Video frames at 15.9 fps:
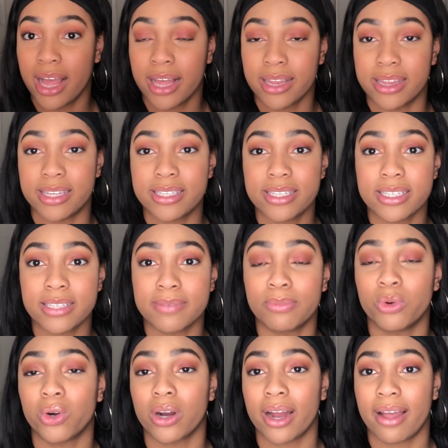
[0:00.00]
This is
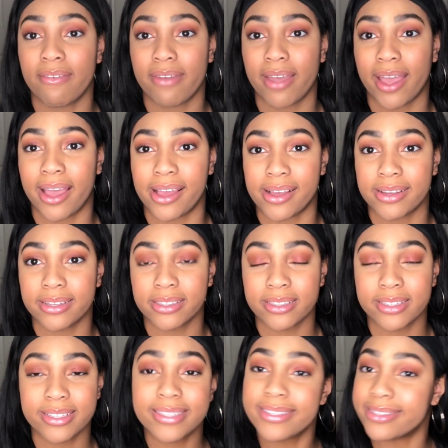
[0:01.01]
more of a
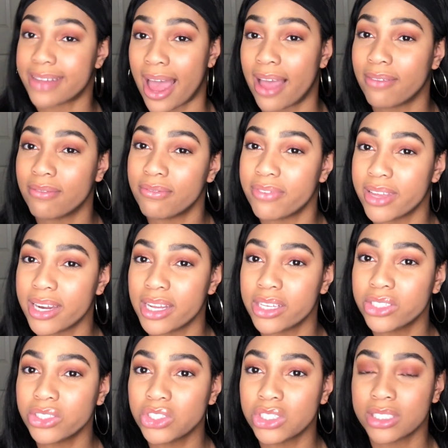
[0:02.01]
satin
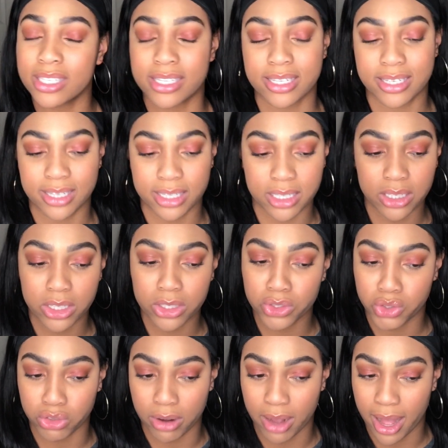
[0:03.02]
finish because it doesn't look
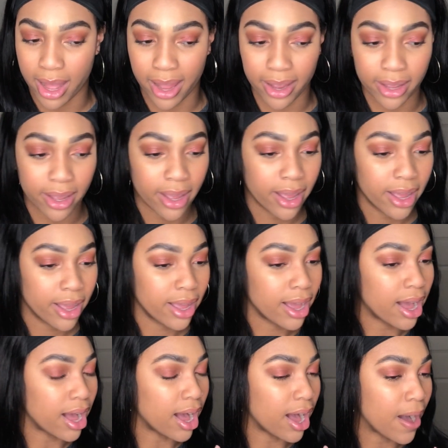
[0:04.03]
dry.
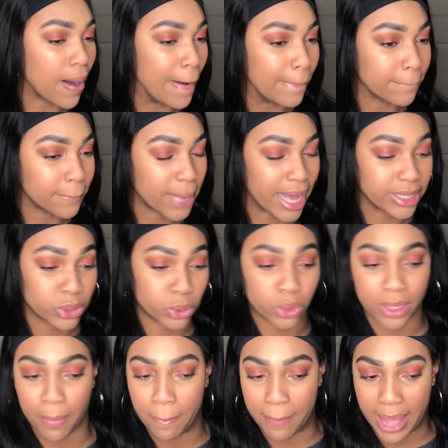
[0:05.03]
I don't look
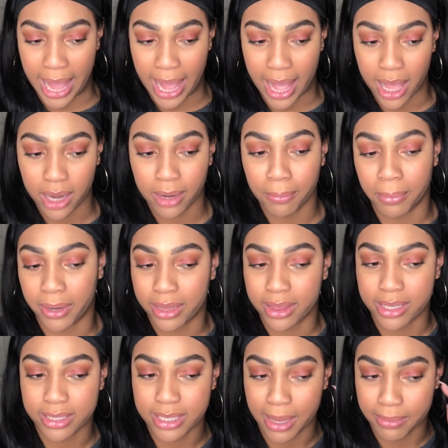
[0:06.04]
matte, but at the
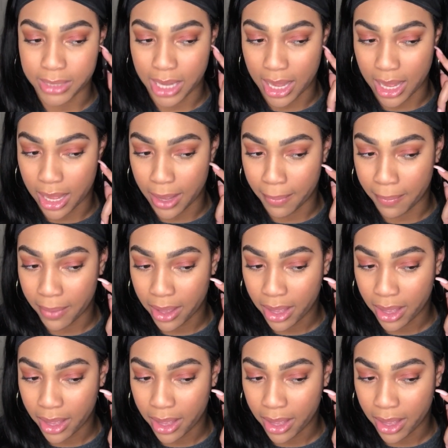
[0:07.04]
same time,